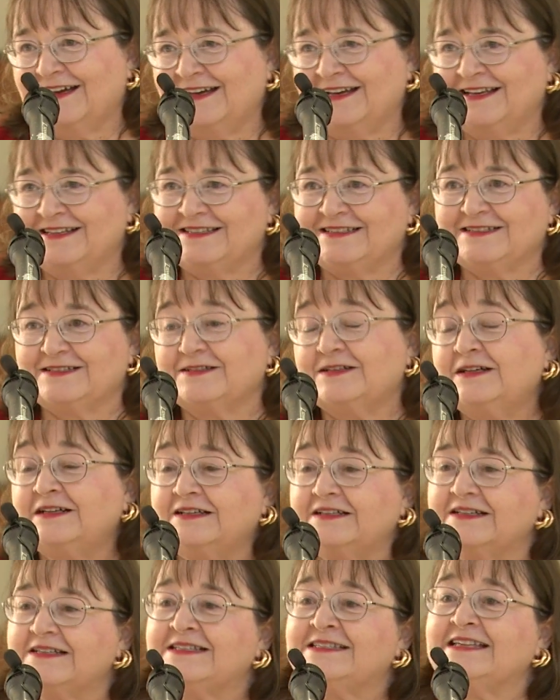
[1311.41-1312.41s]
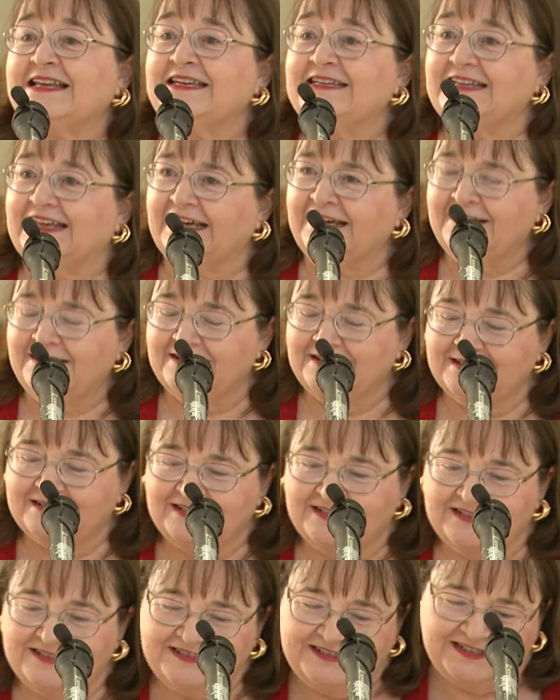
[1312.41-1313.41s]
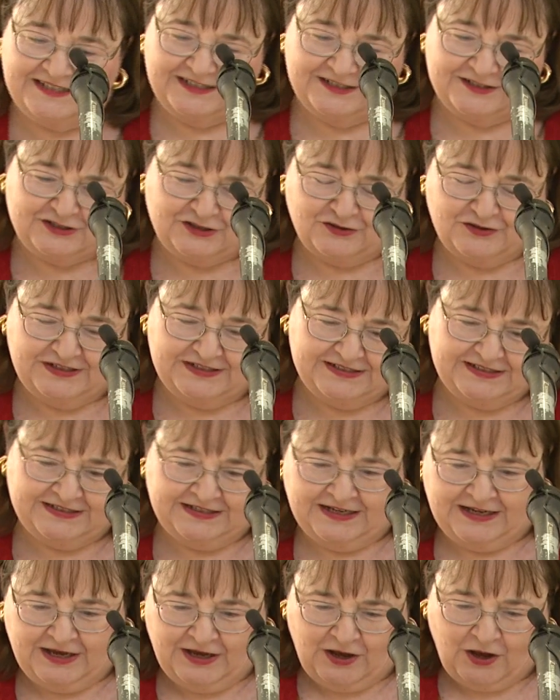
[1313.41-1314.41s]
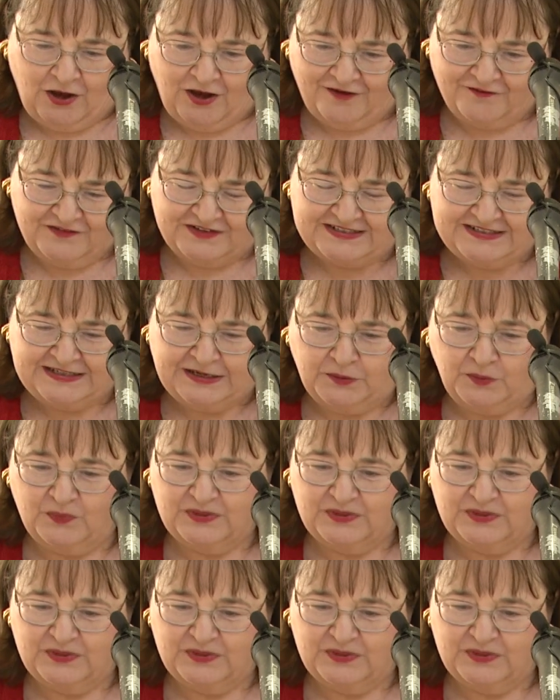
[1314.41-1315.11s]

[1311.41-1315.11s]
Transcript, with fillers: as uh, ascending to the city attorney's office,